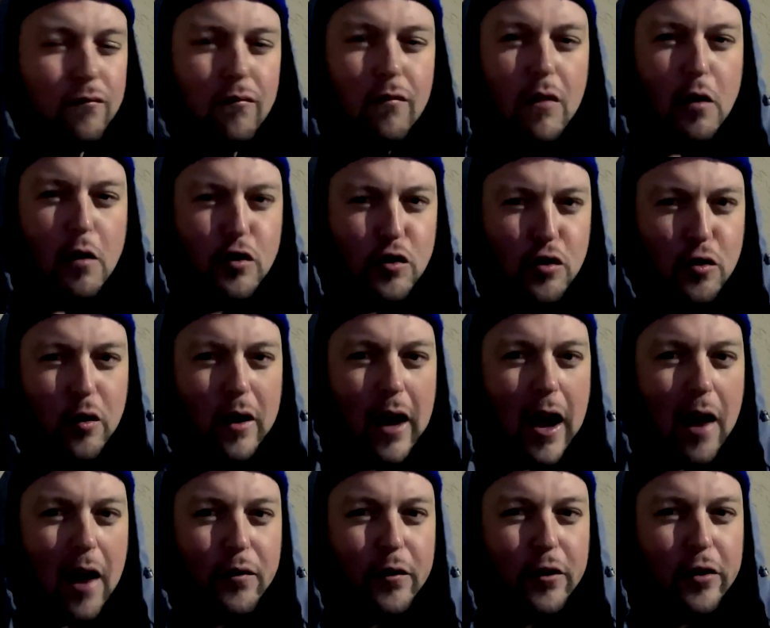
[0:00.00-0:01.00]
soon
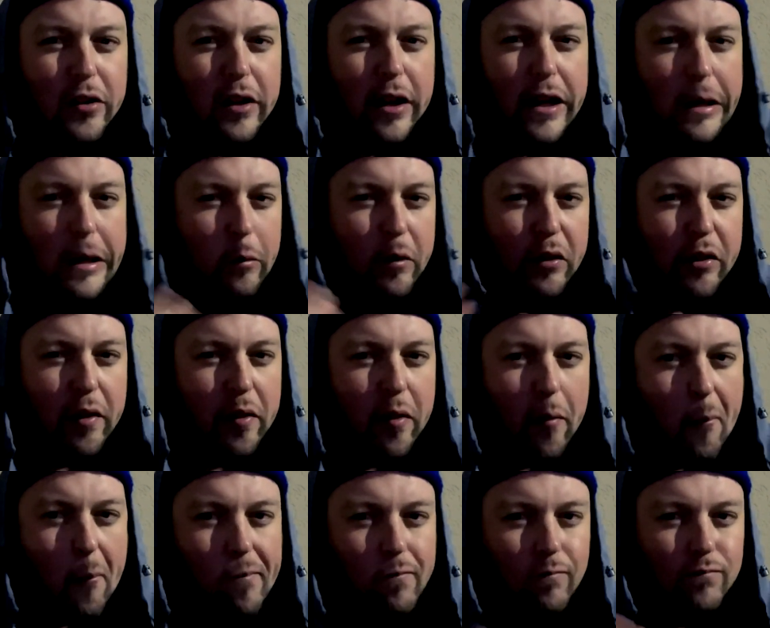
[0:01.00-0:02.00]
after, like
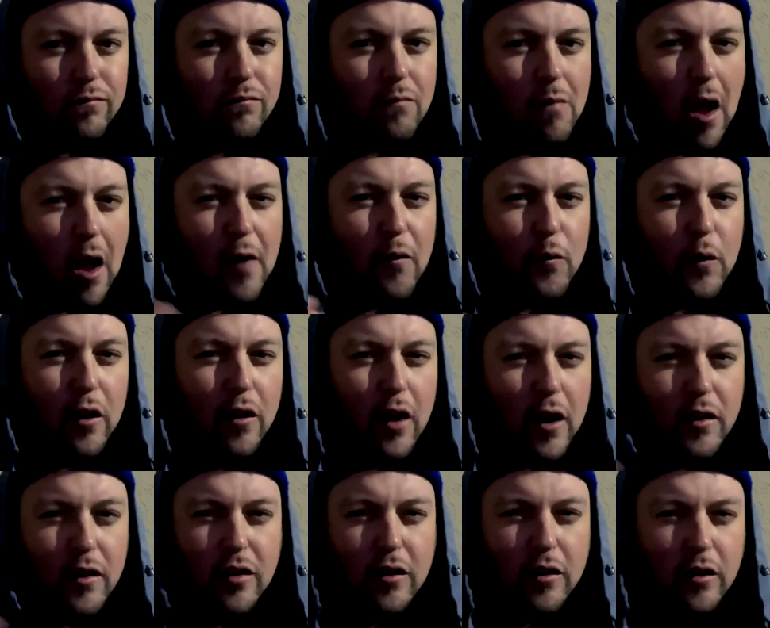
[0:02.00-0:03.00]
within, I felt, I
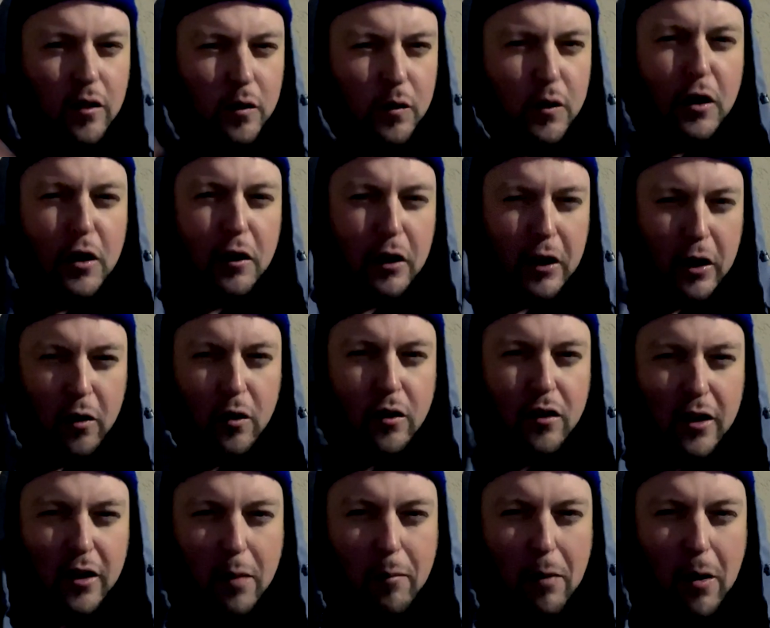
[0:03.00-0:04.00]
started to feel
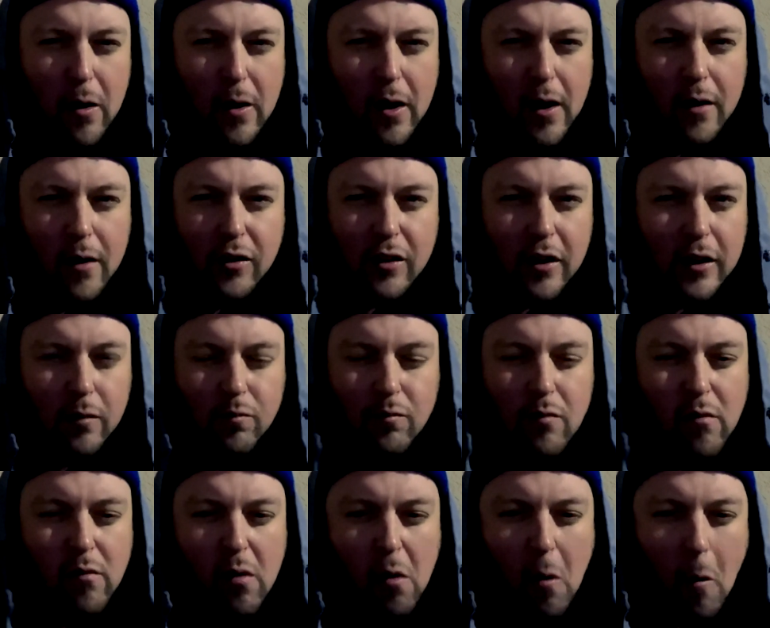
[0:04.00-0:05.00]
guilty about it. I was like,
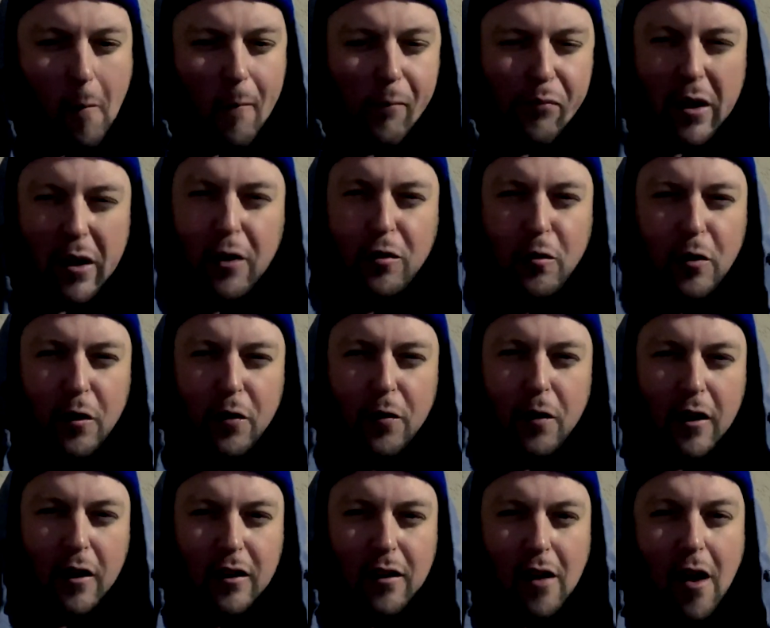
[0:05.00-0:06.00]
I was really
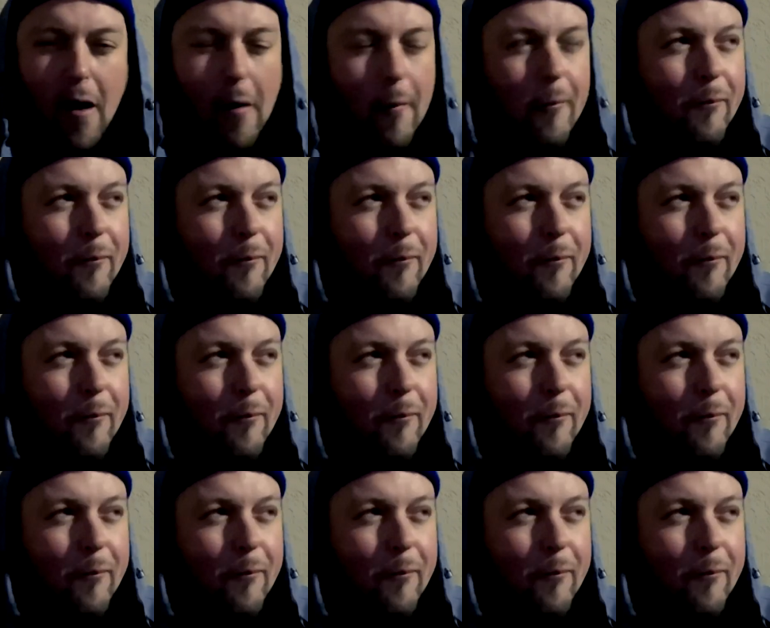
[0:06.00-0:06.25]
fucked up.